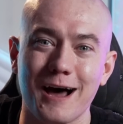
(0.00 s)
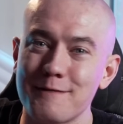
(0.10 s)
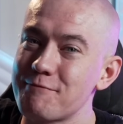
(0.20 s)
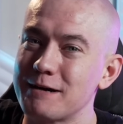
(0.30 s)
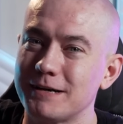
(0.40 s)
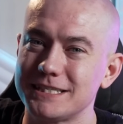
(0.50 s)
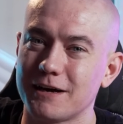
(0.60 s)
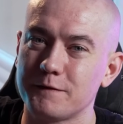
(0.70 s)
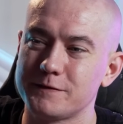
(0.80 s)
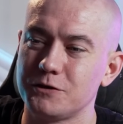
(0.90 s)
not bring
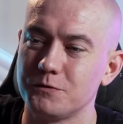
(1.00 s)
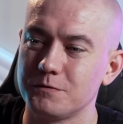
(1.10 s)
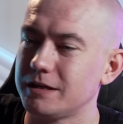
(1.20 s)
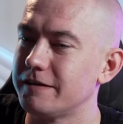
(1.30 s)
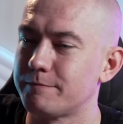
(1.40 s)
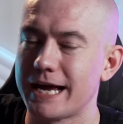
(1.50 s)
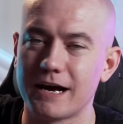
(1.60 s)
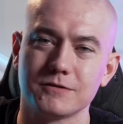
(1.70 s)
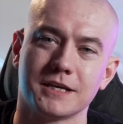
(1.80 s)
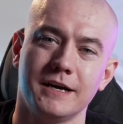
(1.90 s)
myself to leave my
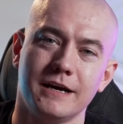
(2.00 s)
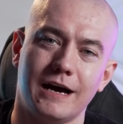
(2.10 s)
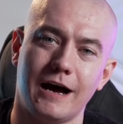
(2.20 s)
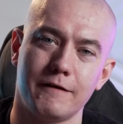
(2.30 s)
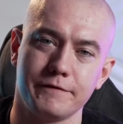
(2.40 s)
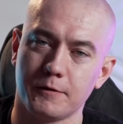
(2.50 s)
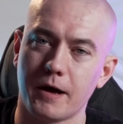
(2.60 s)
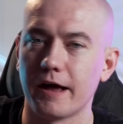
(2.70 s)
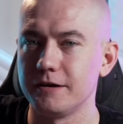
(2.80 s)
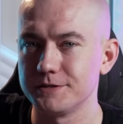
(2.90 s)
house, uh, film
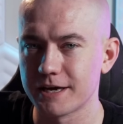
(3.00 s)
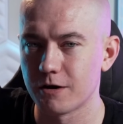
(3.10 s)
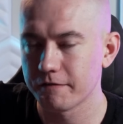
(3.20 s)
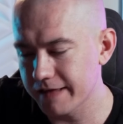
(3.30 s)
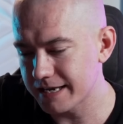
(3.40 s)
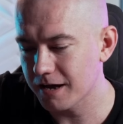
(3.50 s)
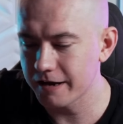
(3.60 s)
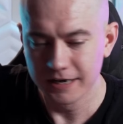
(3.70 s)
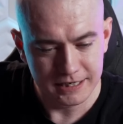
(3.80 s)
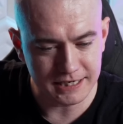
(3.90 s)
hot news, get all of that
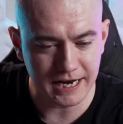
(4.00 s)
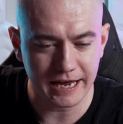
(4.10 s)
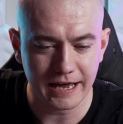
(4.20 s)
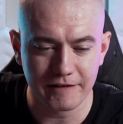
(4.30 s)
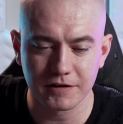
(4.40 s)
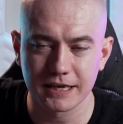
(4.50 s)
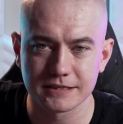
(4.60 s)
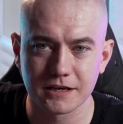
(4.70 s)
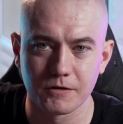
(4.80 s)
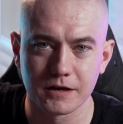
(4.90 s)
done. Today,
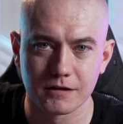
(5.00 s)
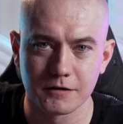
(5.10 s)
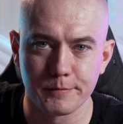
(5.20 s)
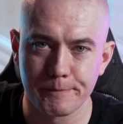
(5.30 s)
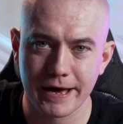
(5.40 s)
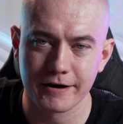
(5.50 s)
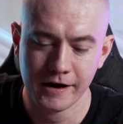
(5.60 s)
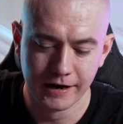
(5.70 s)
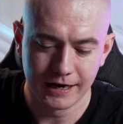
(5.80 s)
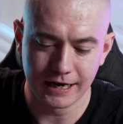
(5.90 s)
everything's going a little bit
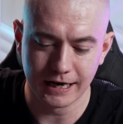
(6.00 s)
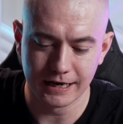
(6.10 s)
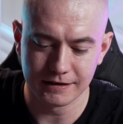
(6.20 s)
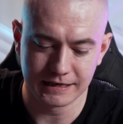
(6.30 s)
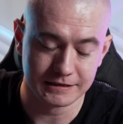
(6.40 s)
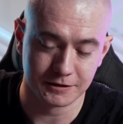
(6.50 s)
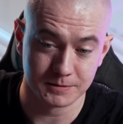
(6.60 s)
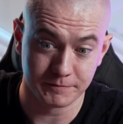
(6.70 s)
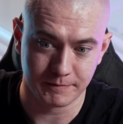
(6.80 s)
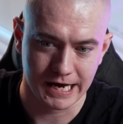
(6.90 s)
better uh, in
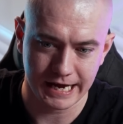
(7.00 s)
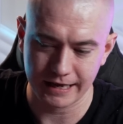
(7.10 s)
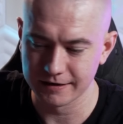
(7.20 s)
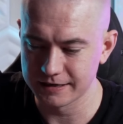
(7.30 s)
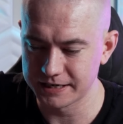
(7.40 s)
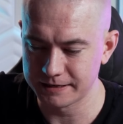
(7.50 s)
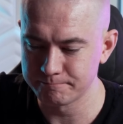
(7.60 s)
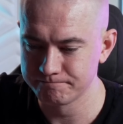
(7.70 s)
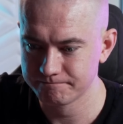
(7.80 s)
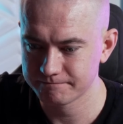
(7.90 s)
terms of my.
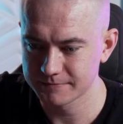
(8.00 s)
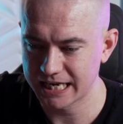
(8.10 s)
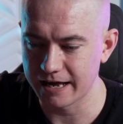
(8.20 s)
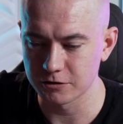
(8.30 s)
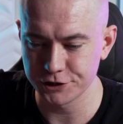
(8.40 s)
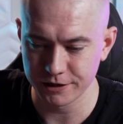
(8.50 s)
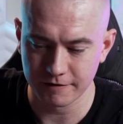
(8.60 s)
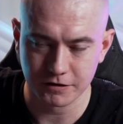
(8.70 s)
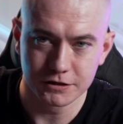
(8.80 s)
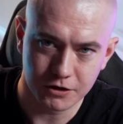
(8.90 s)
Um, energy
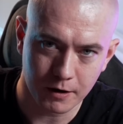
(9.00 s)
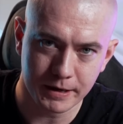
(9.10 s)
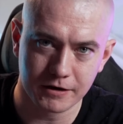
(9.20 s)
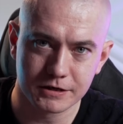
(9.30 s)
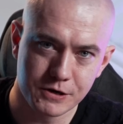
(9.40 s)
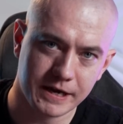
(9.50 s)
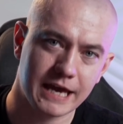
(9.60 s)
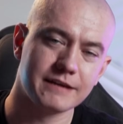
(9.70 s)
levels, so I'm here doing